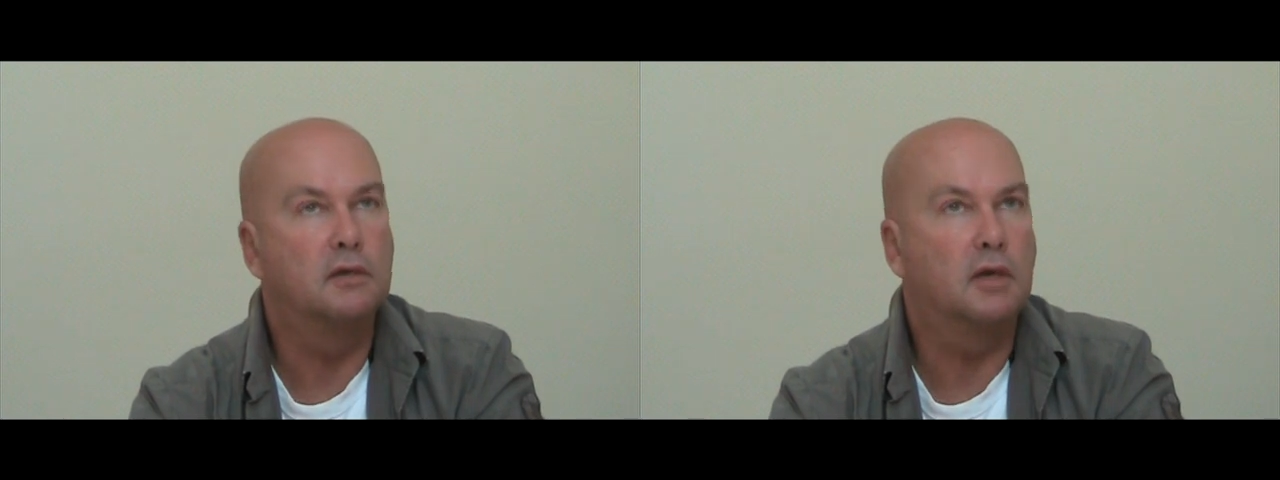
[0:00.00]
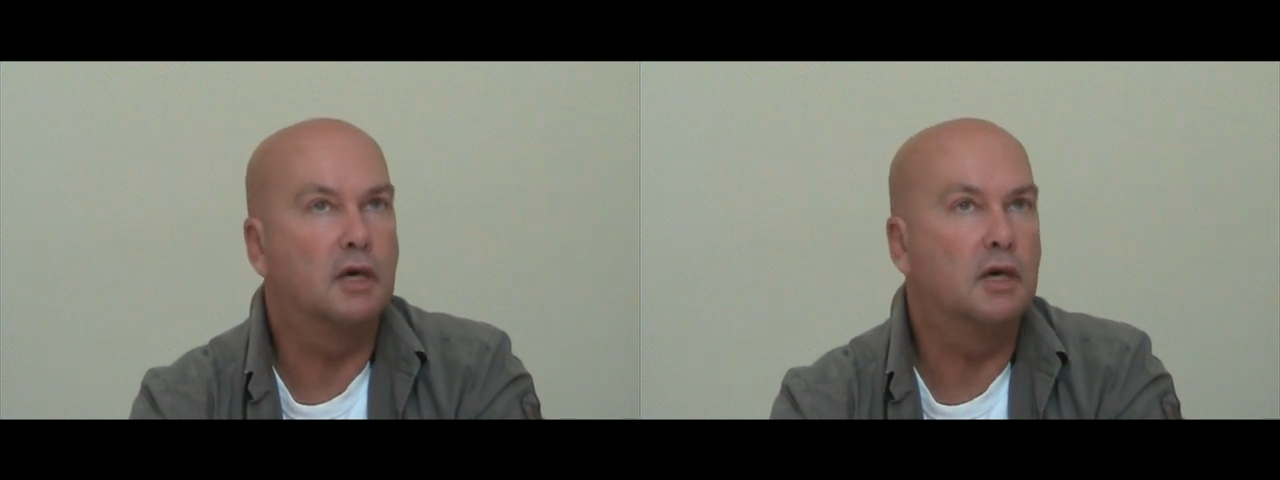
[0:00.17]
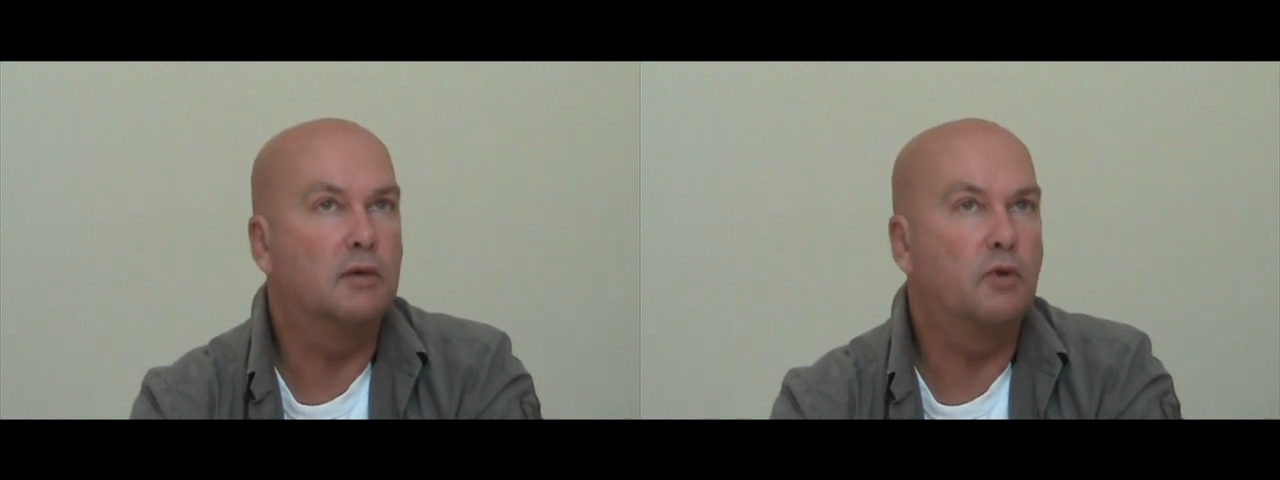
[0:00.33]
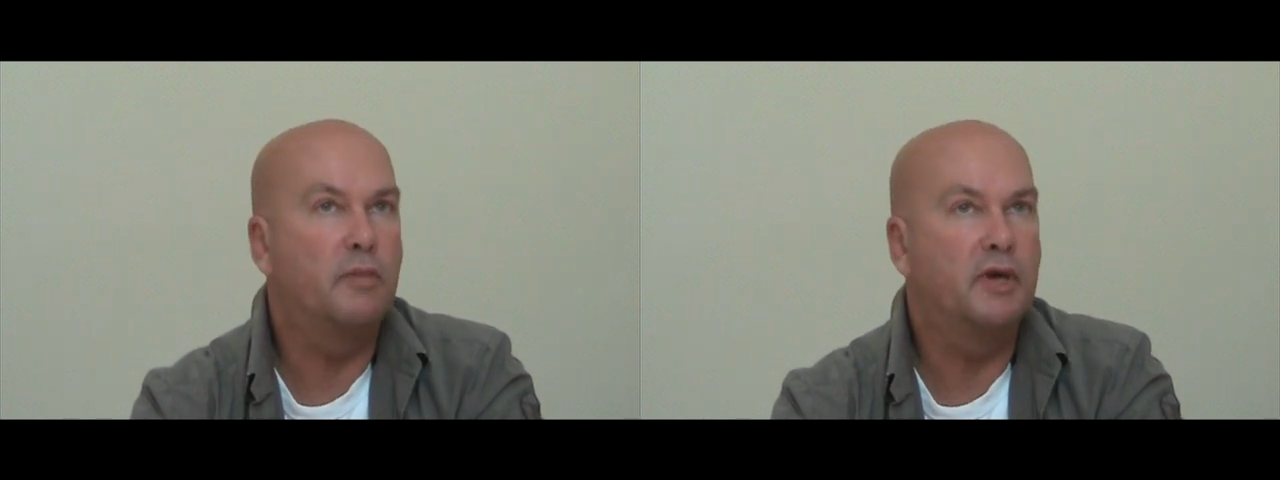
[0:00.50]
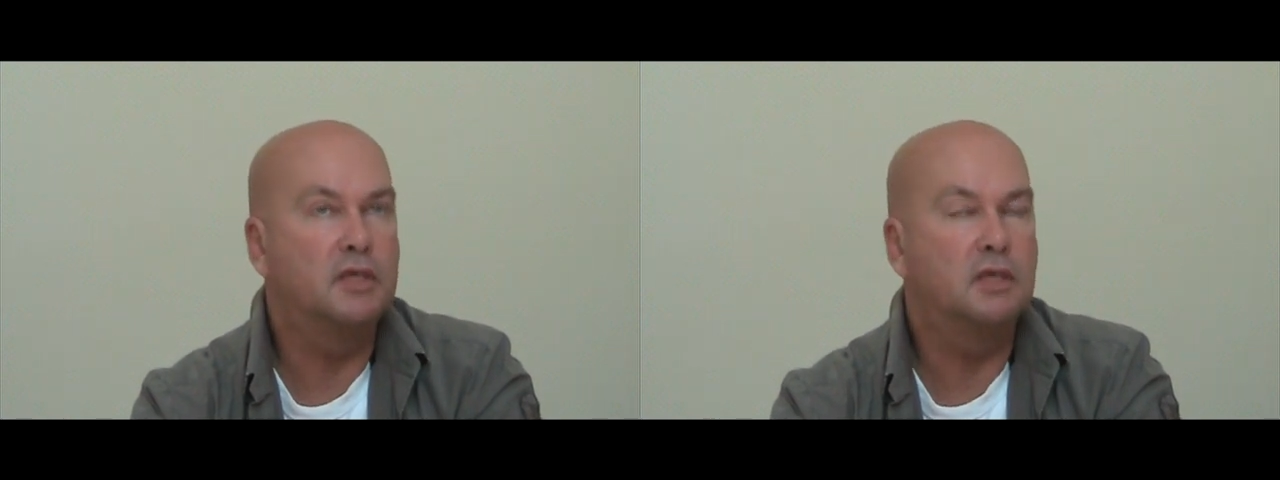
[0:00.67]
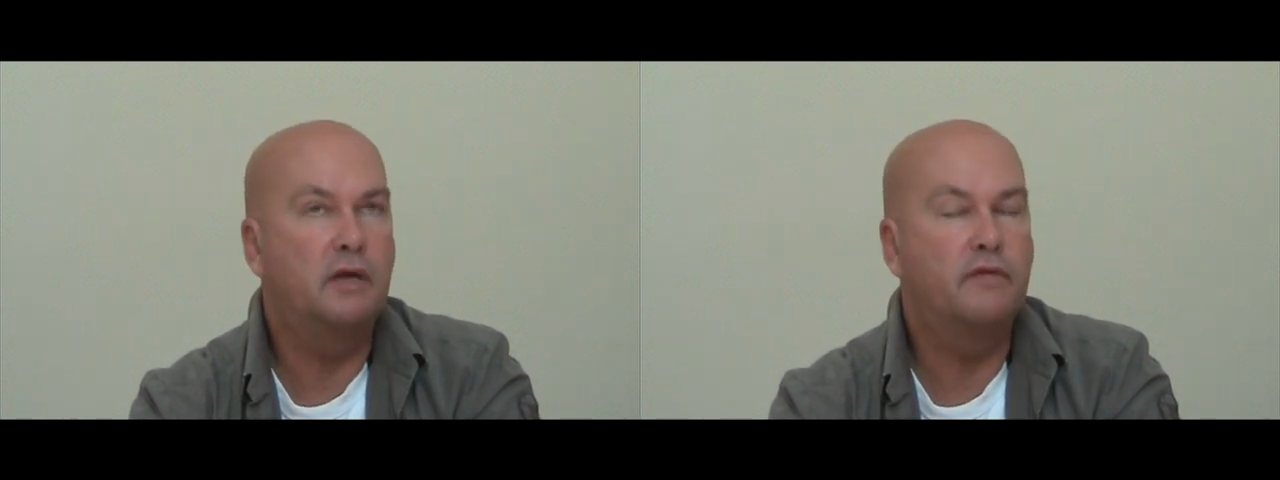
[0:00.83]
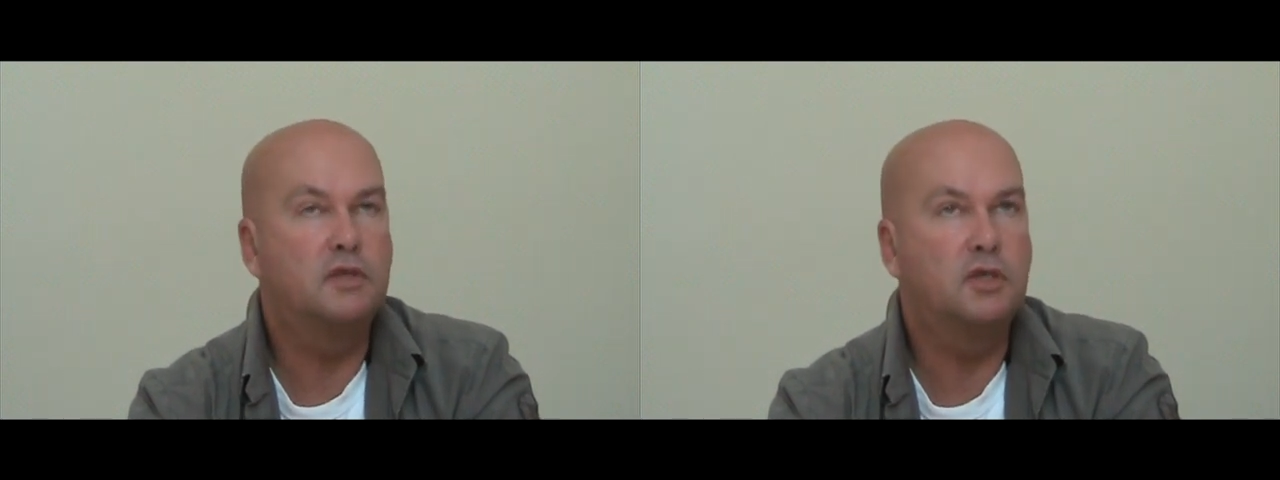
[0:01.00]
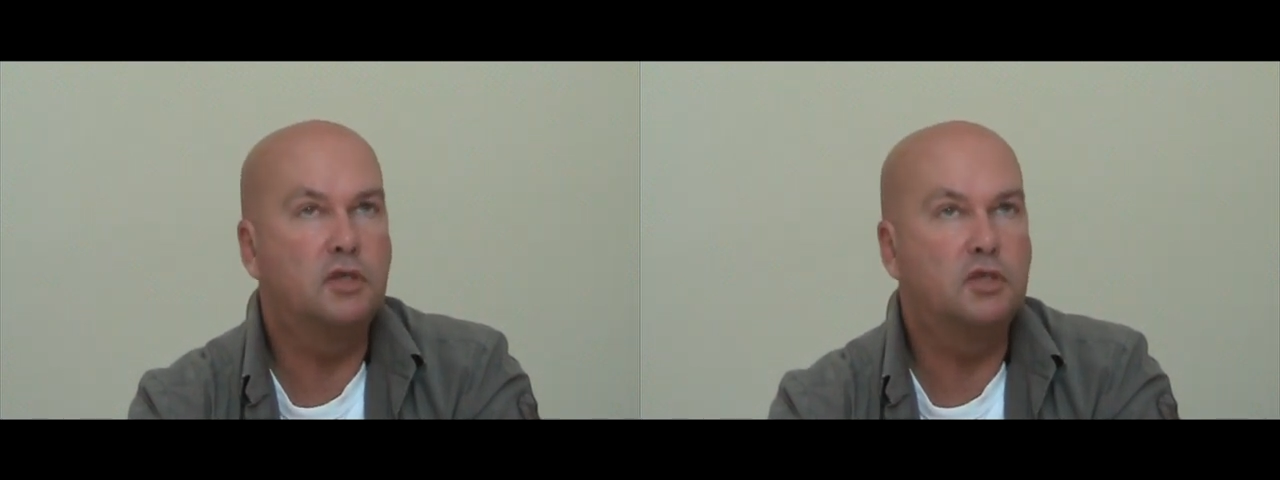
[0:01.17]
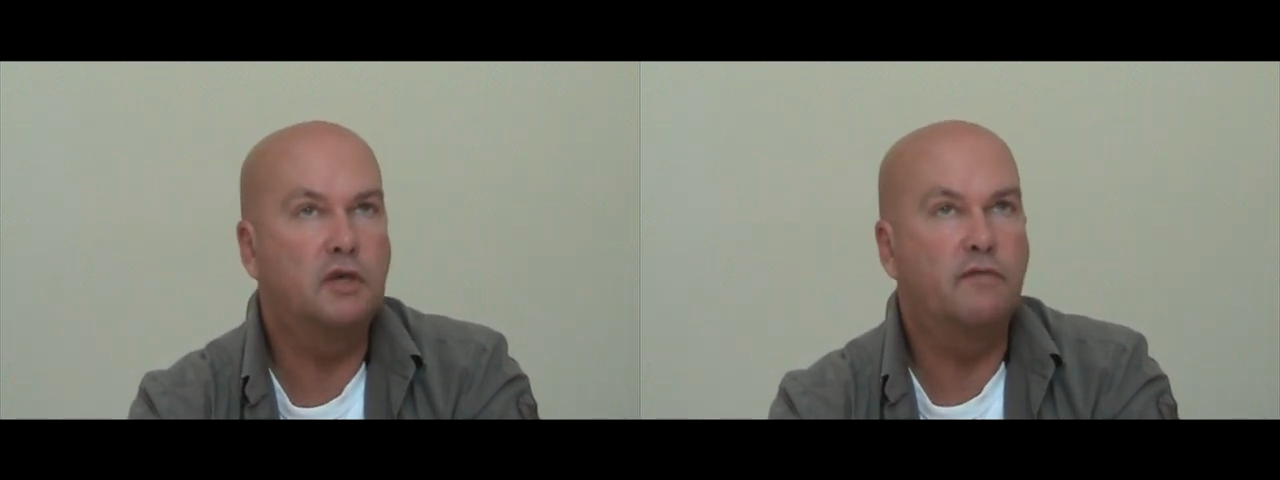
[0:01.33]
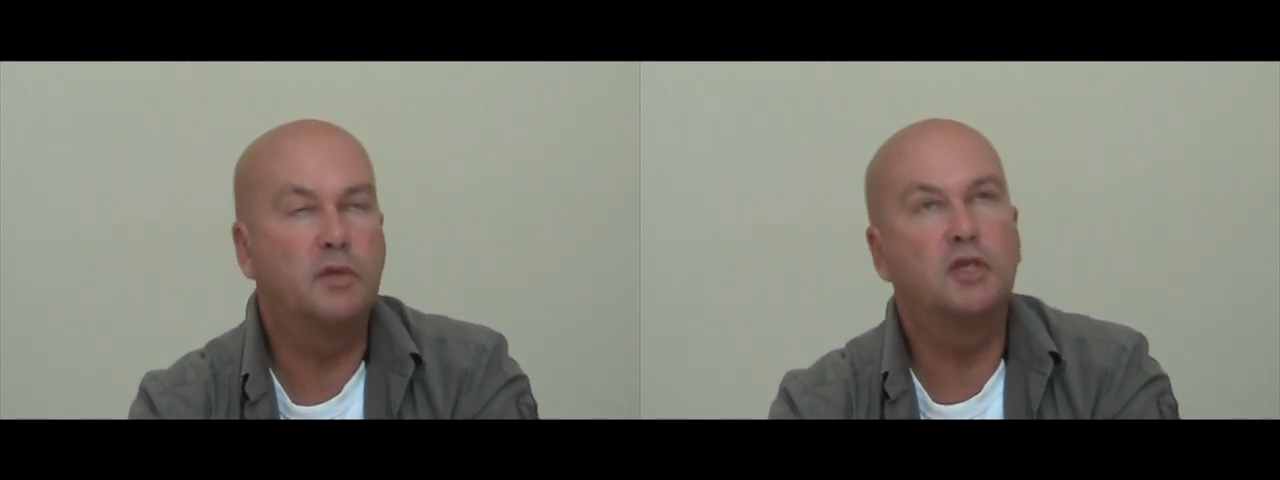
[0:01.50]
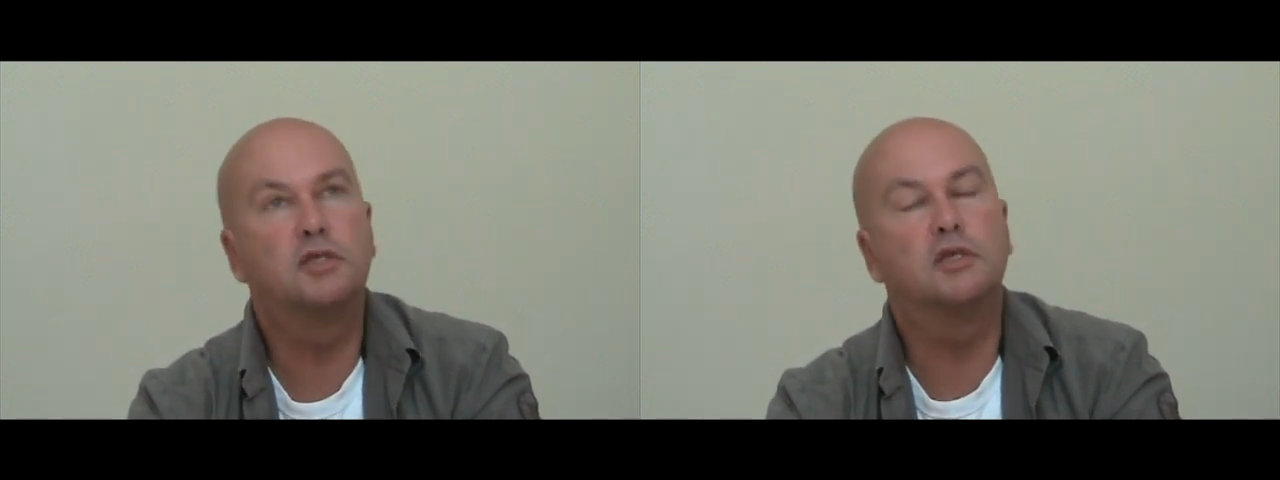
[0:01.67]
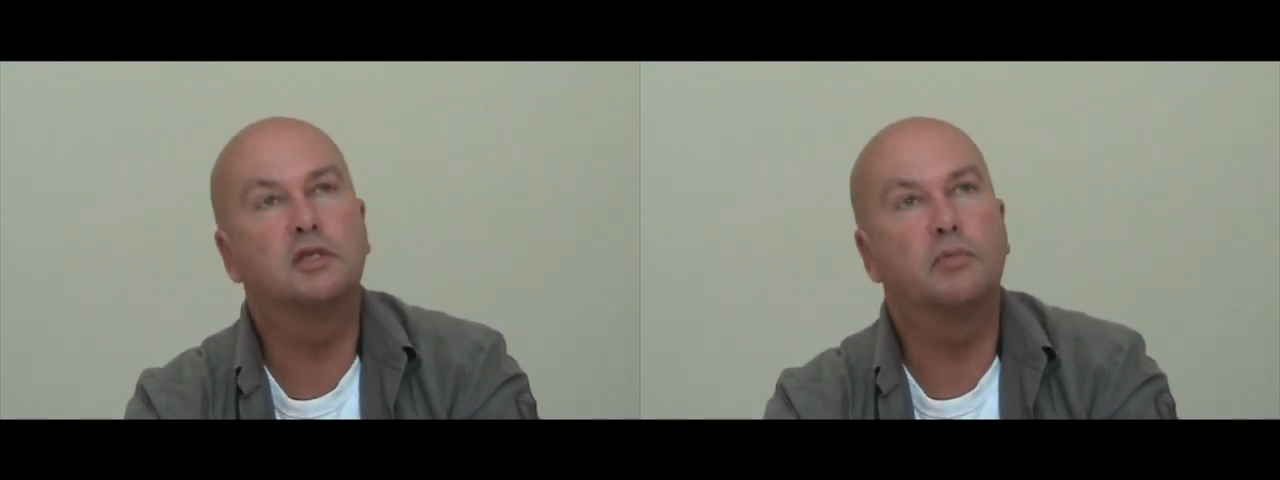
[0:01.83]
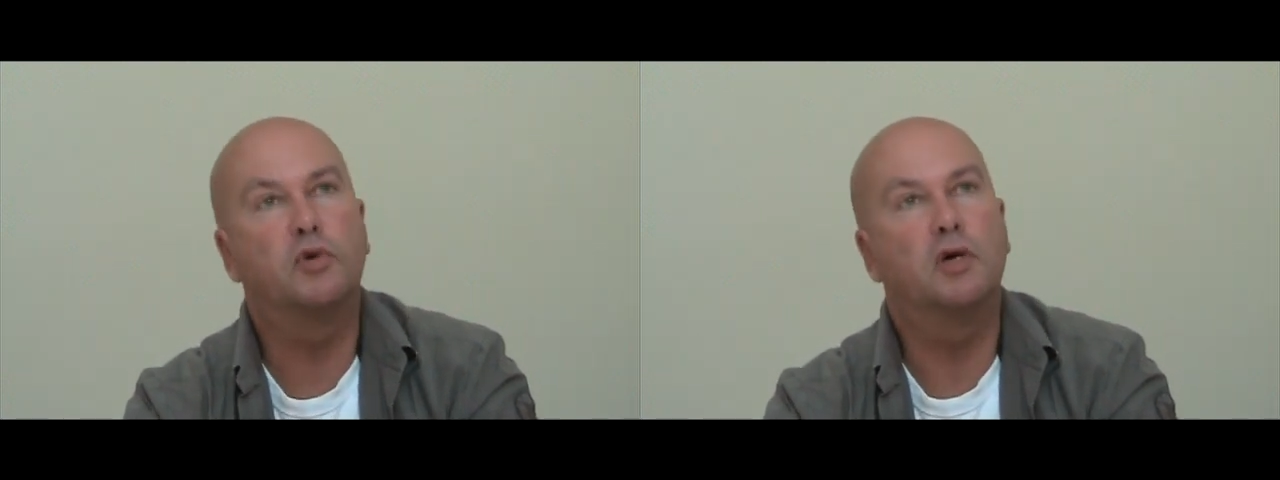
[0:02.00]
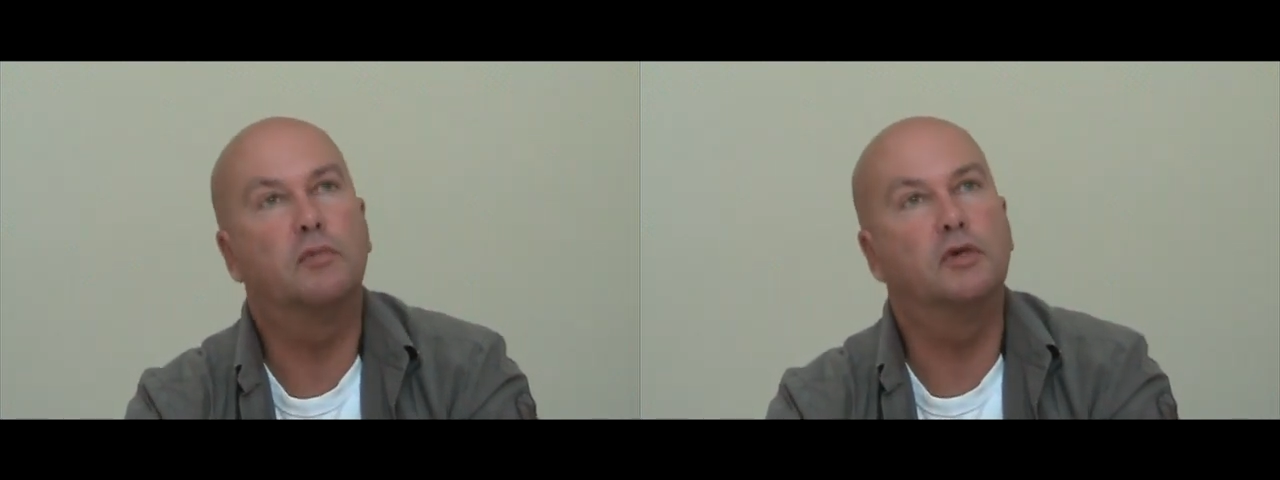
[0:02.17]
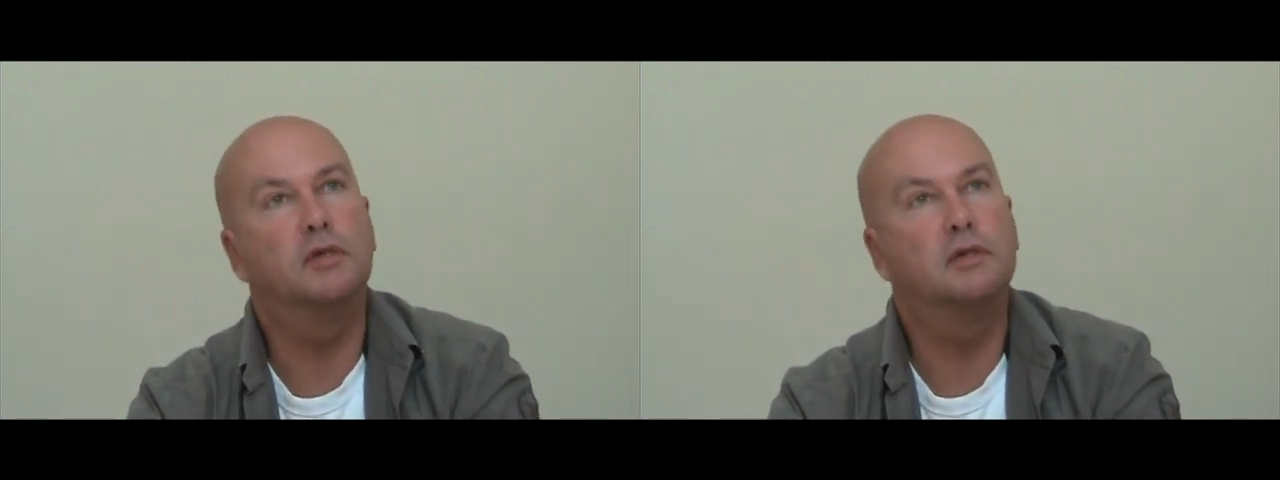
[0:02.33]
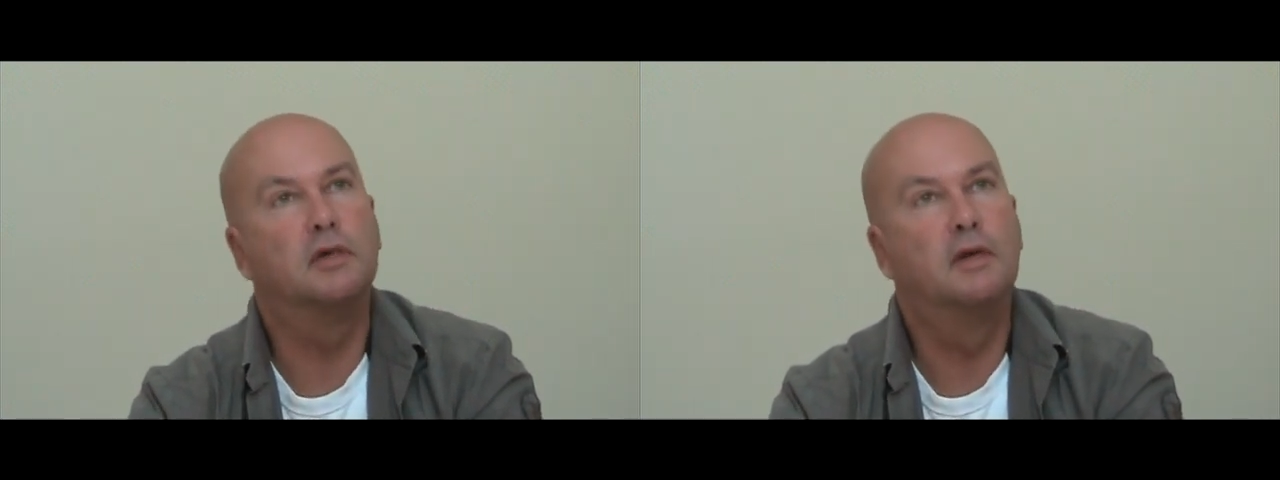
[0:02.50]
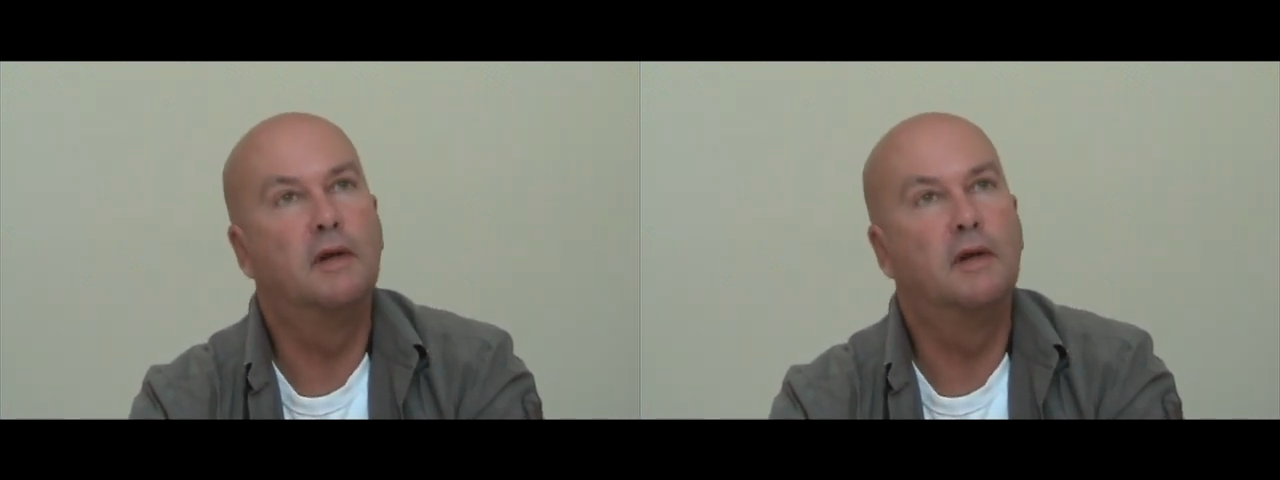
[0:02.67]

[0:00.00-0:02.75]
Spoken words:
were being delivered to the Chief Minister's Department.